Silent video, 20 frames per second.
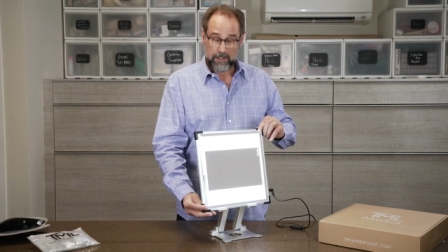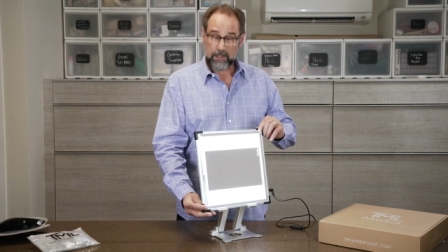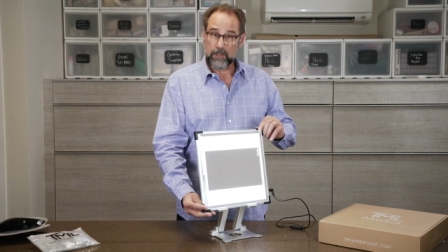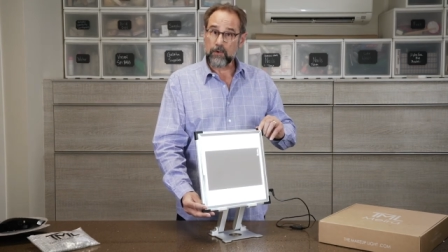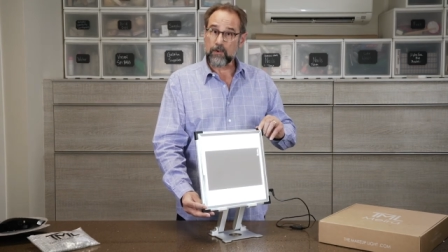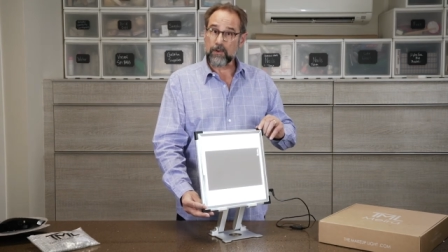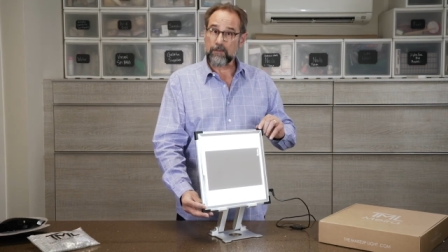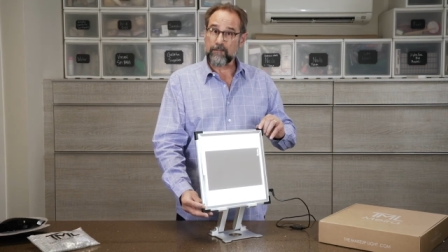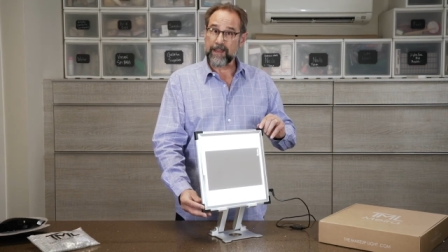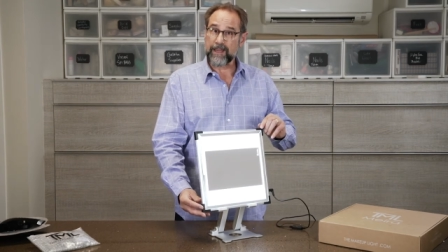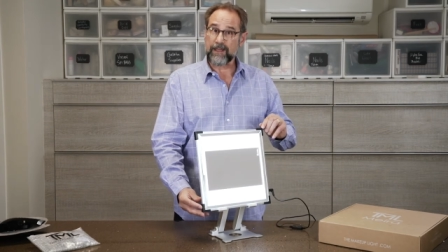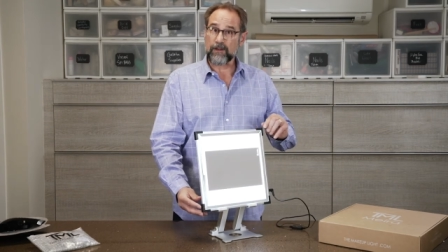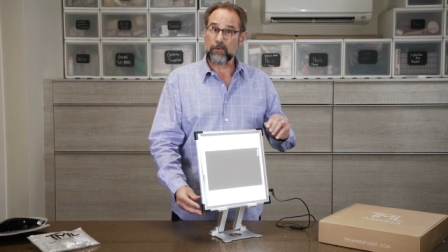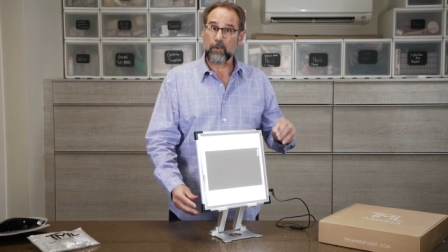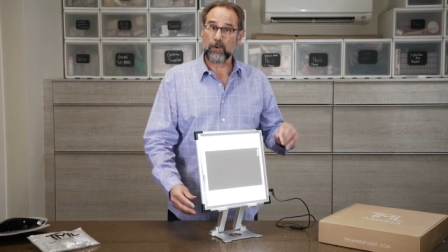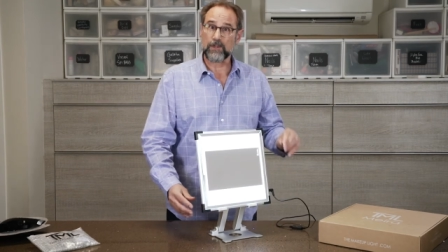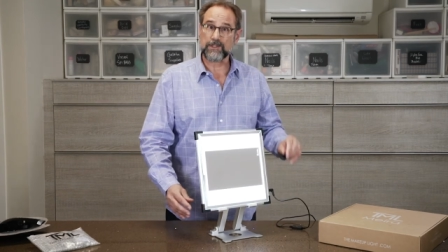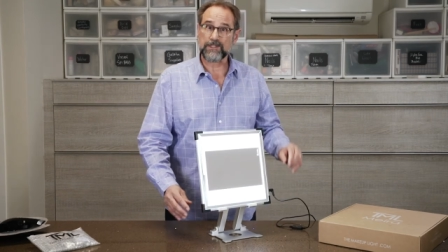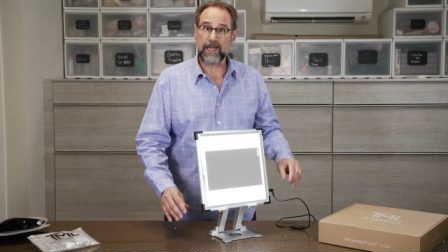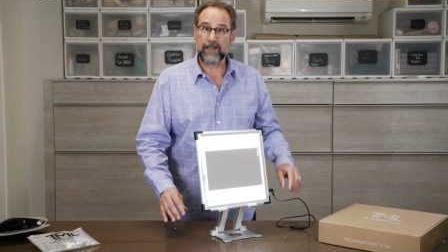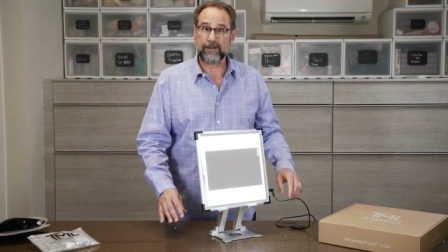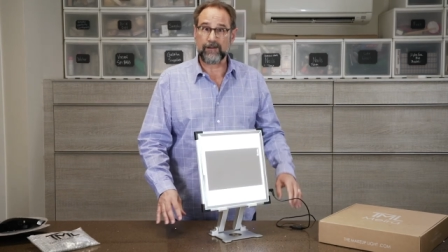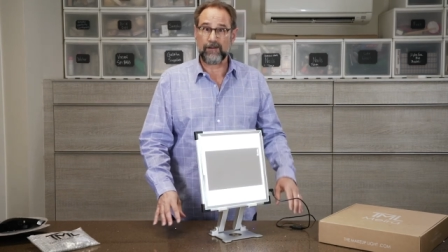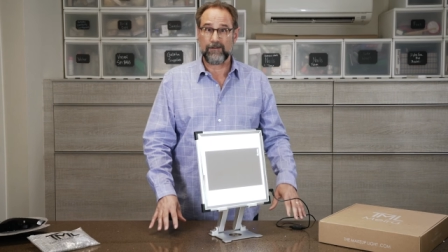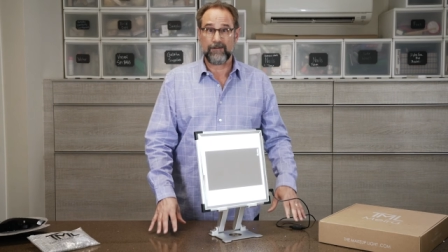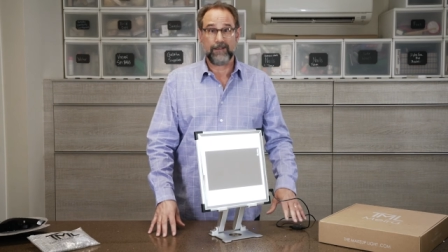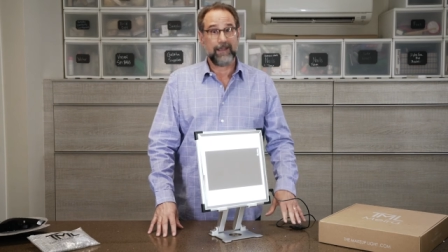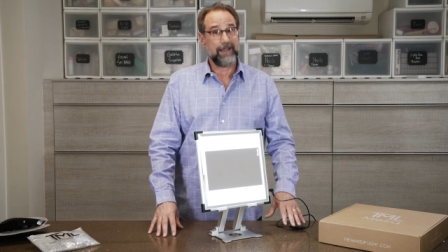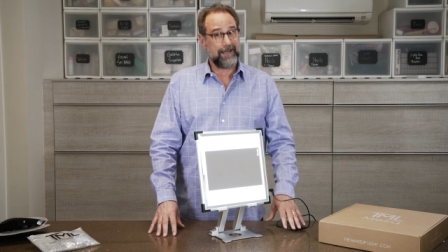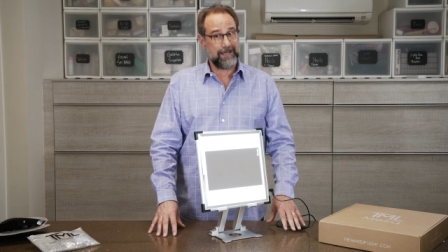you can make it
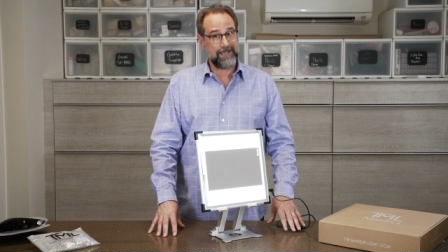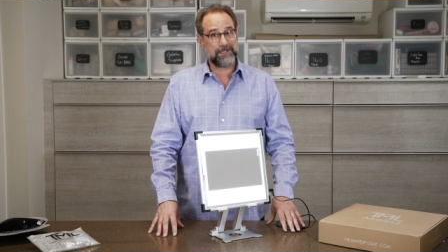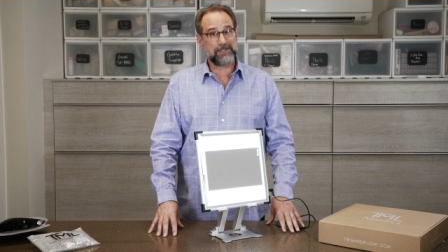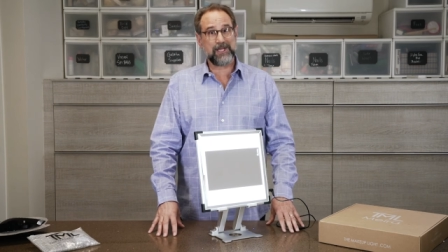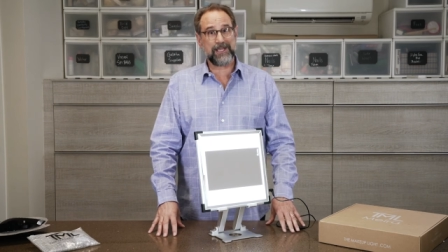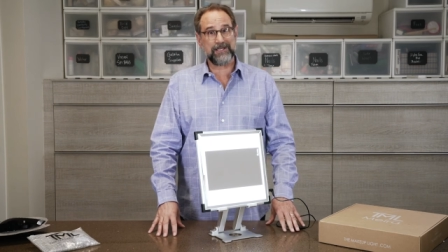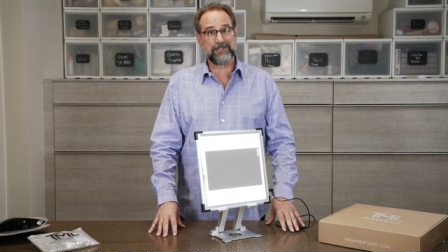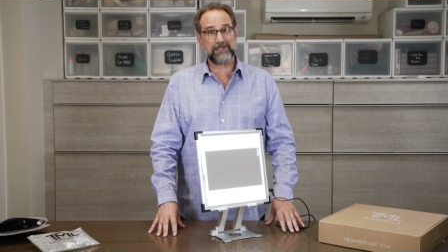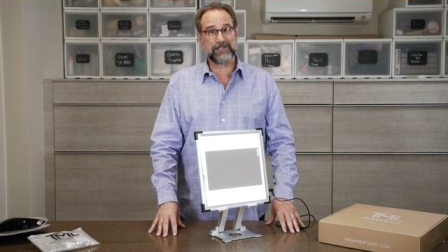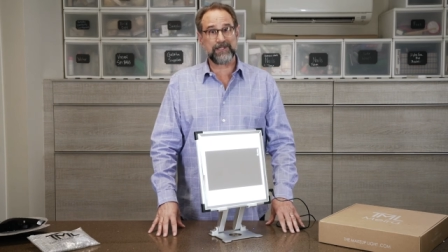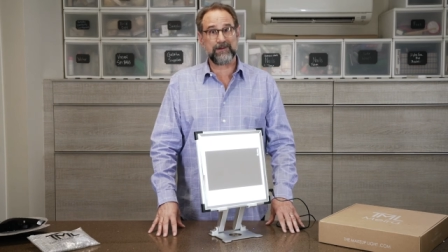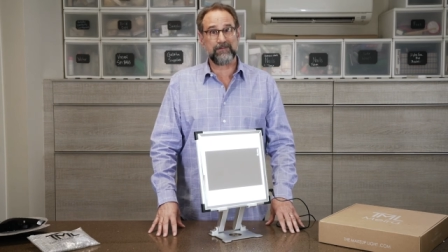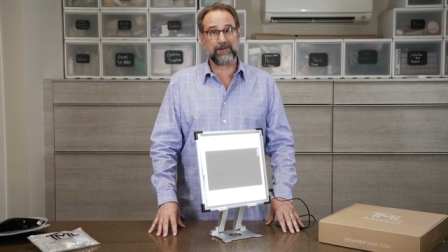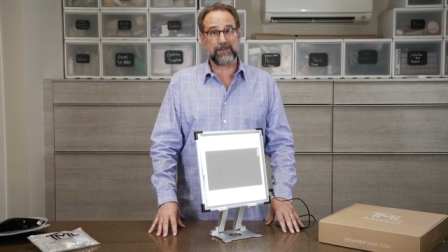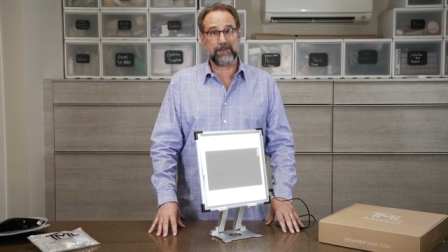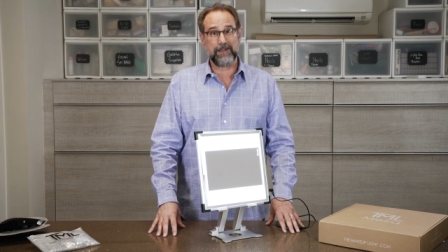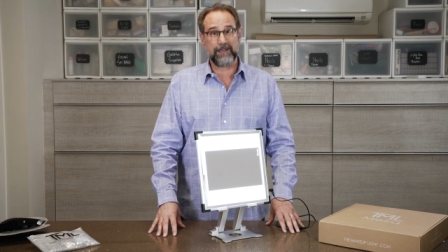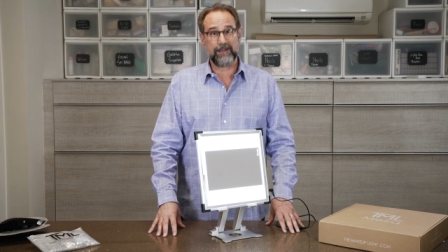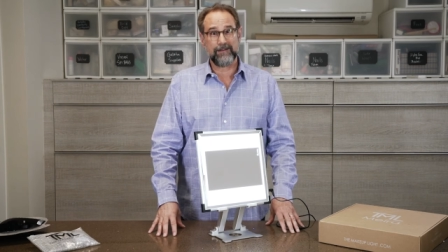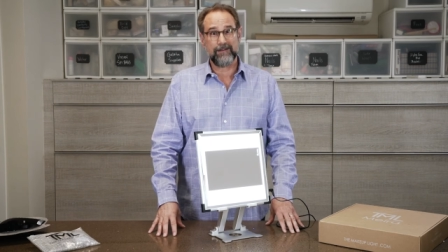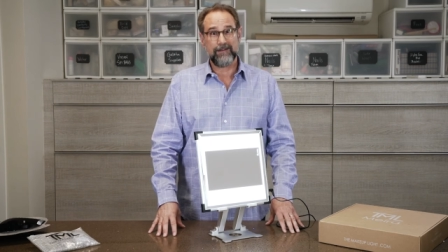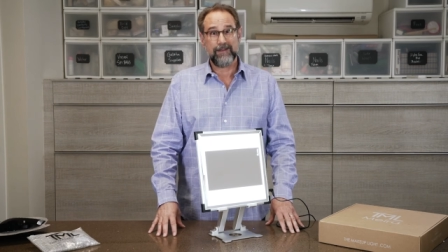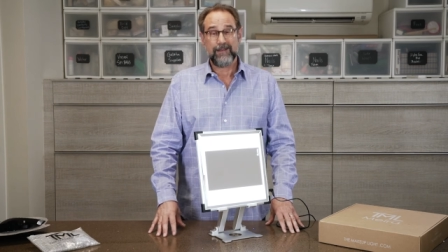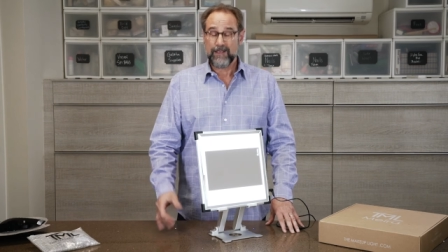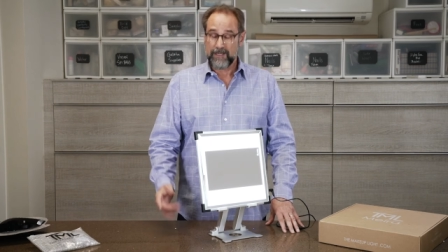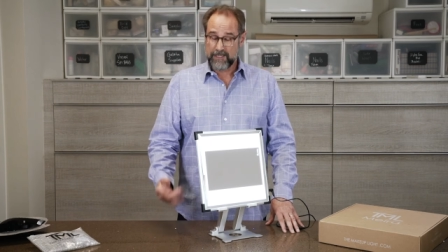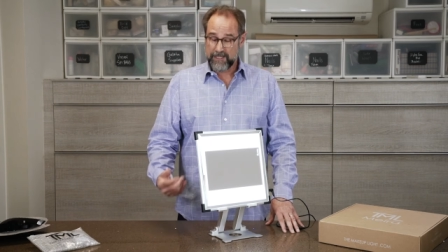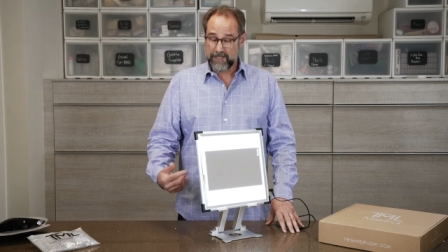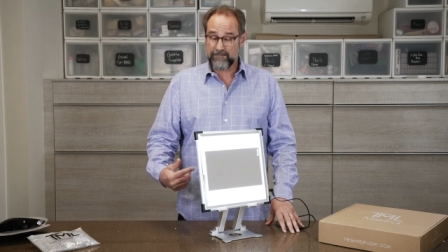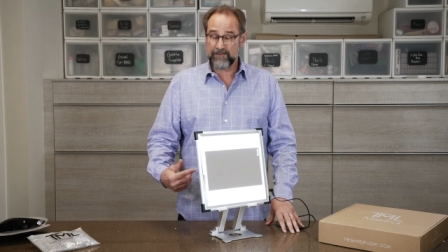horizontal and it changes everything.
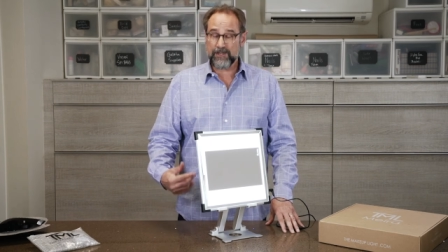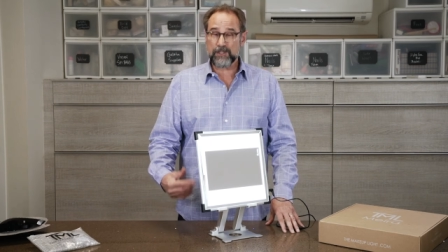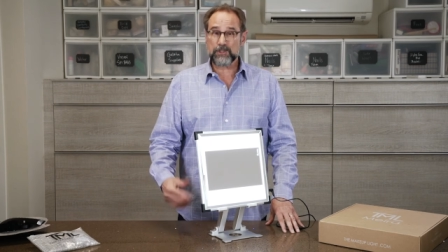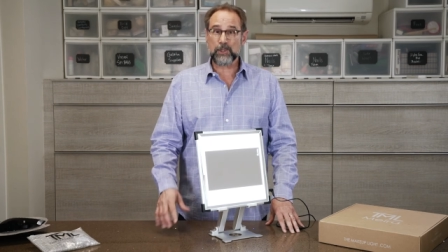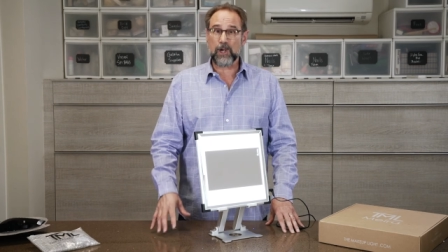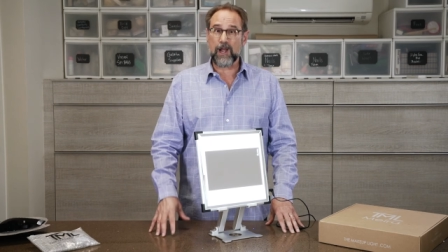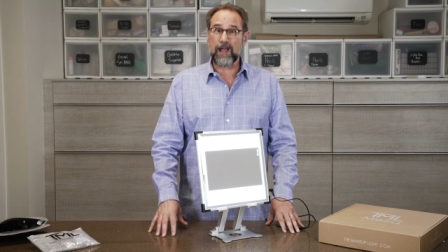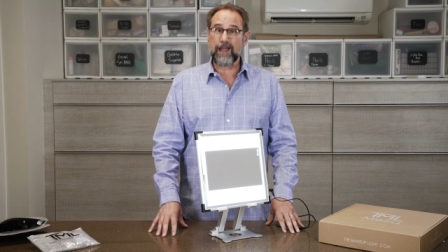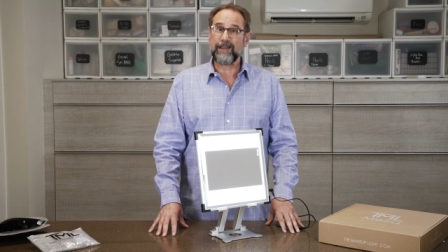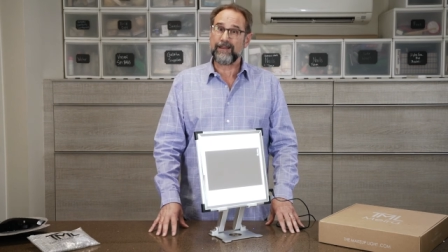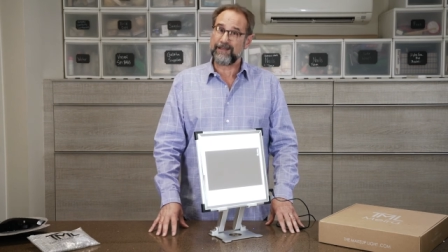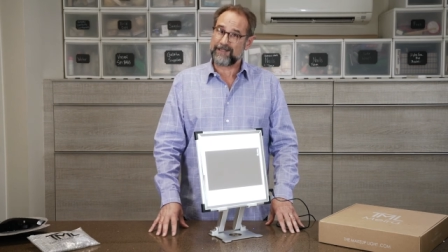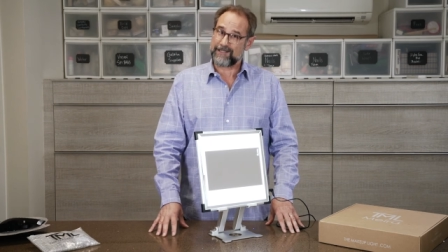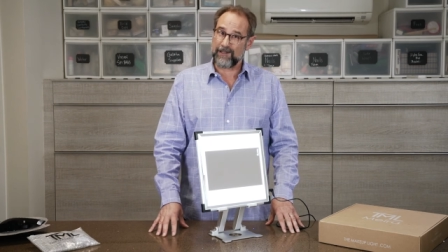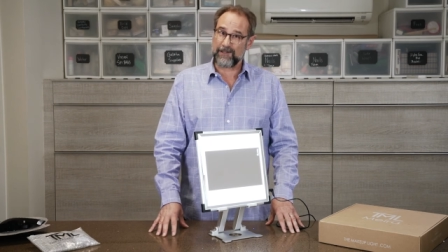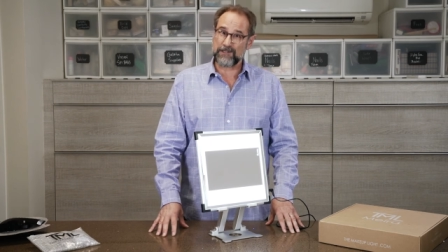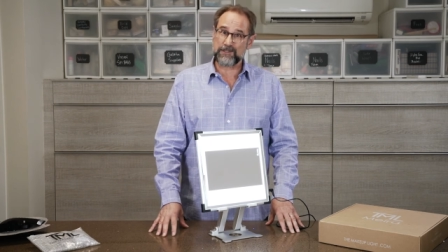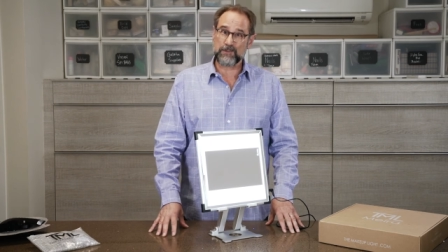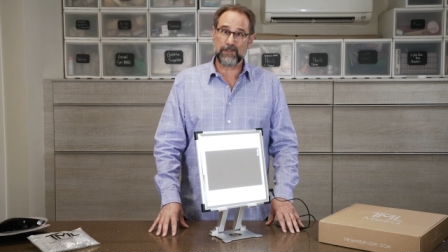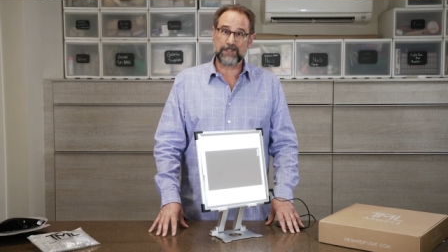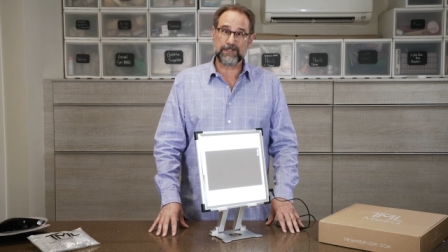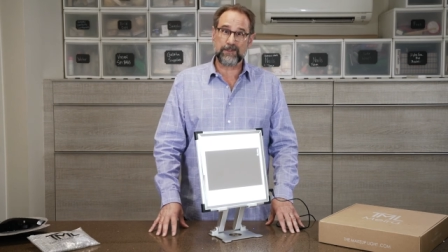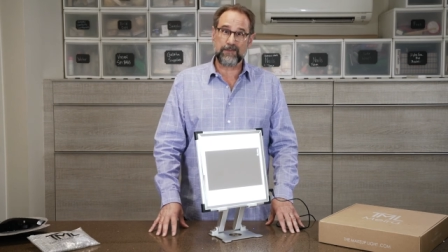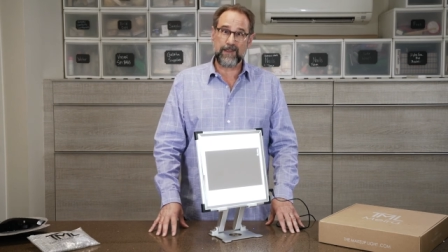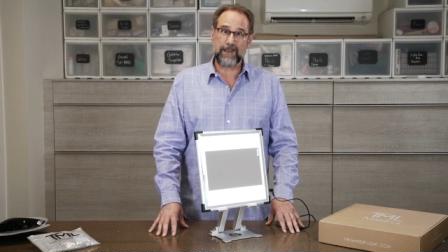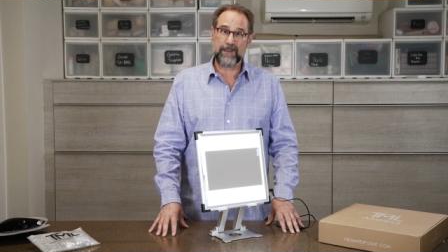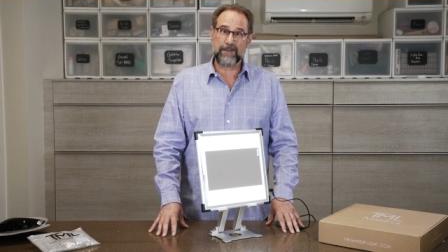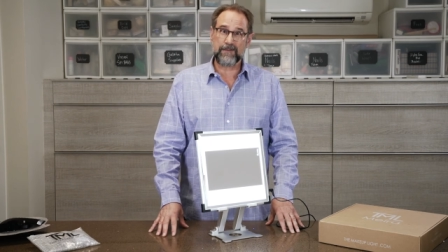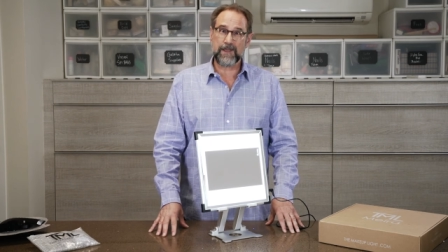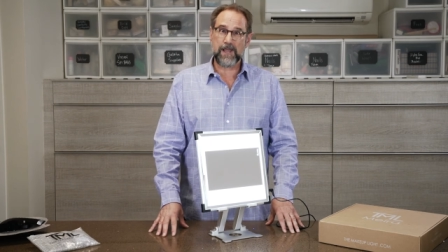Give it a try and tell us what you
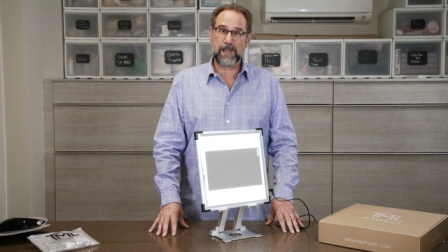think in